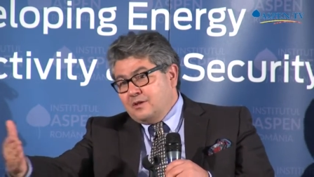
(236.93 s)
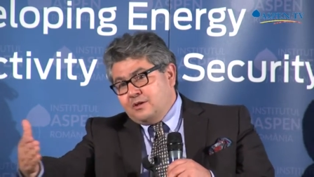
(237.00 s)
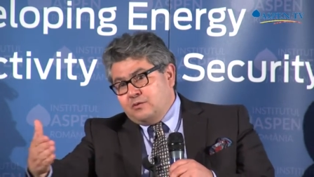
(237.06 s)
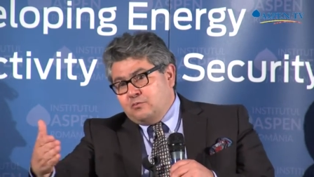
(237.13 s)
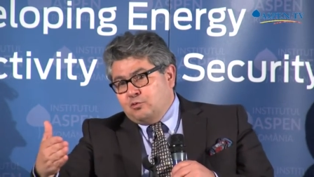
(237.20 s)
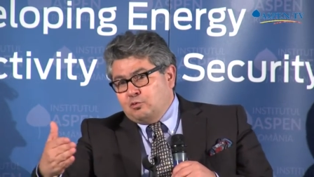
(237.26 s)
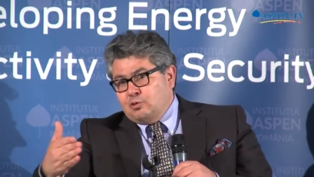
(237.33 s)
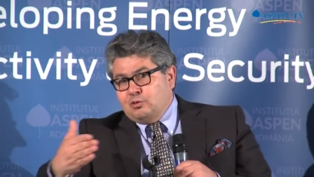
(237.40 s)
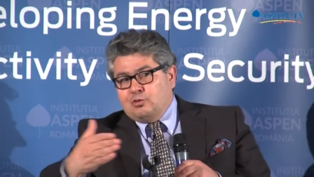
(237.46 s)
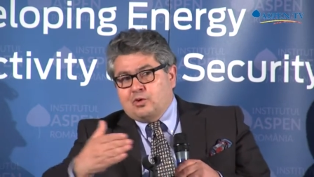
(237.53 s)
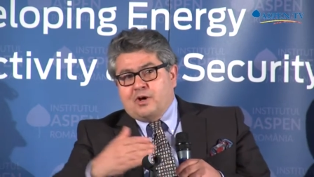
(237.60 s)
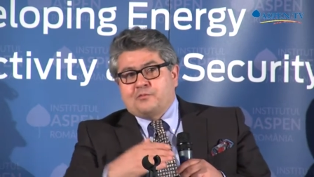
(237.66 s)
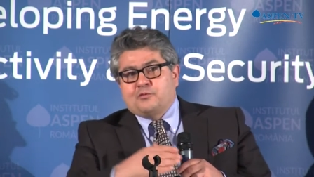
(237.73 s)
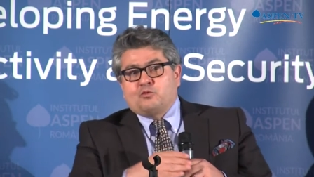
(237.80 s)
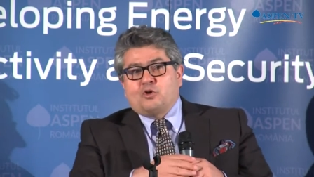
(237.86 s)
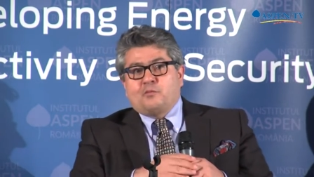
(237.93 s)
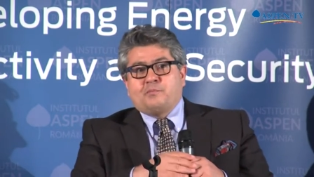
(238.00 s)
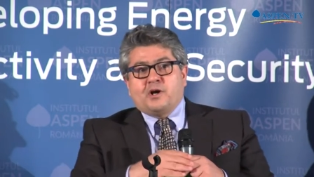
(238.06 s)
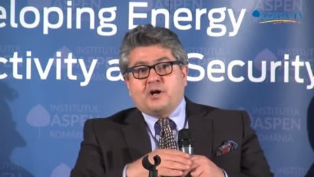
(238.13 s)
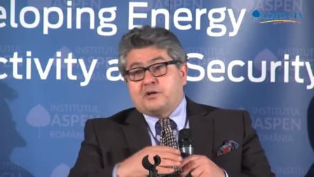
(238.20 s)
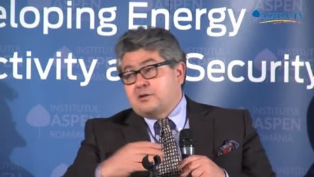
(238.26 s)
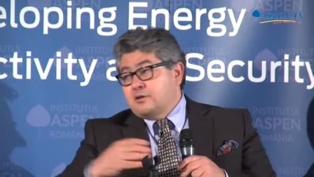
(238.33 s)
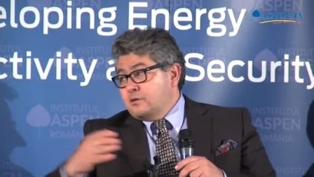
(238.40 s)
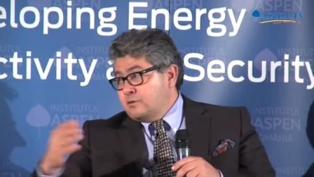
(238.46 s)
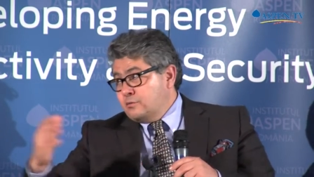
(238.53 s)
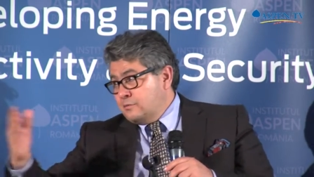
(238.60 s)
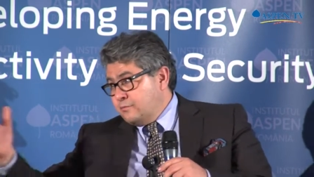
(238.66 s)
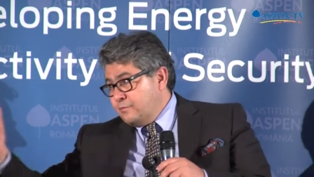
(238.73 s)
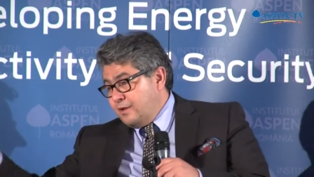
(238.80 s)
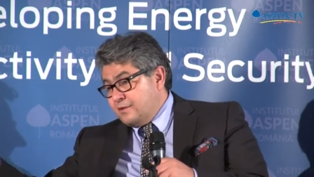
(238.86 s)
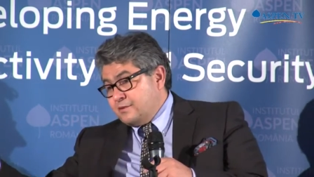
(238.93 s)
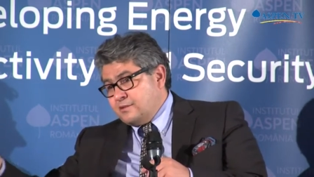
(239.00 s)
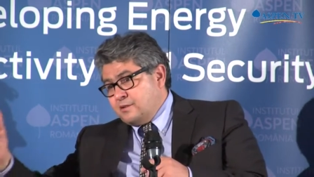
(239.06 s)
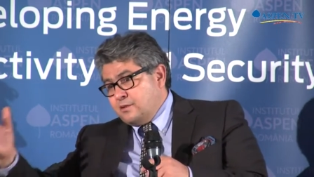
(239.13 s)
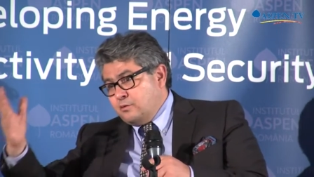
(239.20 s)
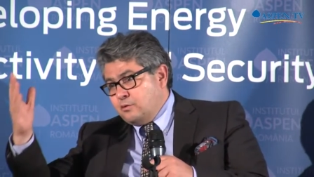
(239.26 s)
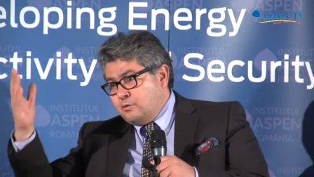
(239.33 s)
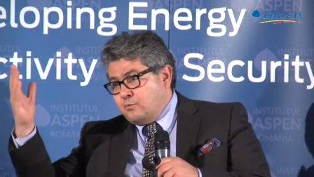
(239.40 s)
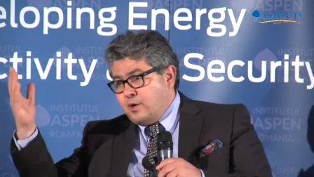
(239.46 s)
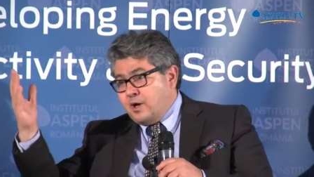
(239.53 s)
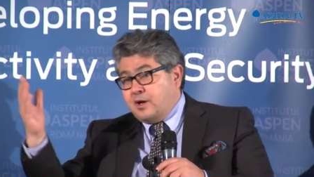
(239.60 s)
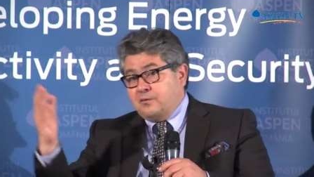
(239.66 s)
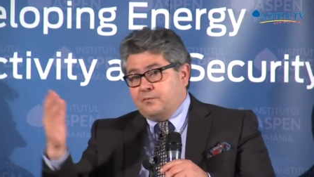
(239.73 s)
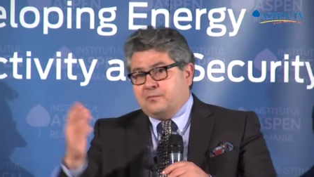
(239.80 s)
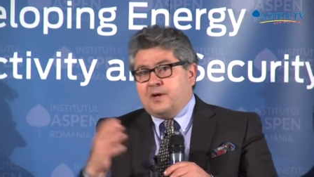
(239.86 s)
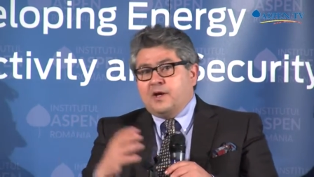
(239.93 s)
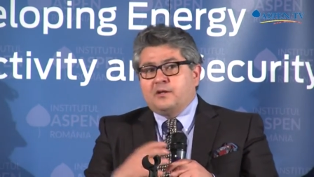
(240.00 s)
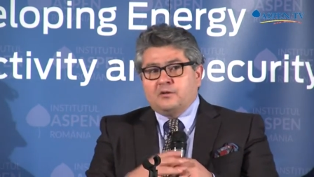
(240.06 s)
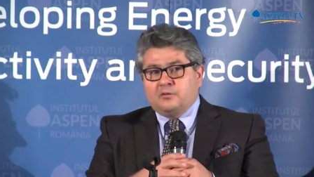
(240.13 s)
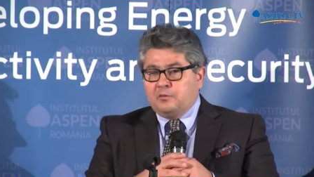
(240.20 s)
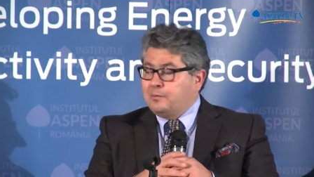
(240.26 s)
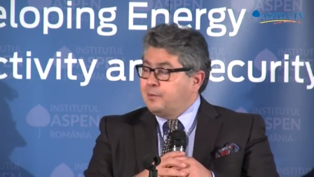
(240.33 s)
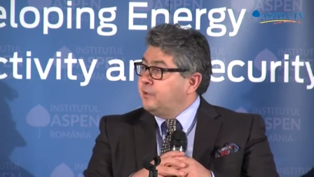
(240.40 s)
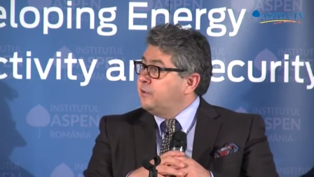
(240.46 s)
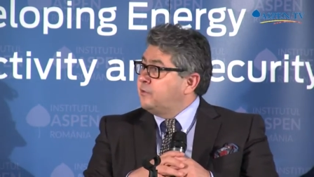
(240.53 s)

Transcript: If you don't look after your partner, fiancé, or wife, and you will be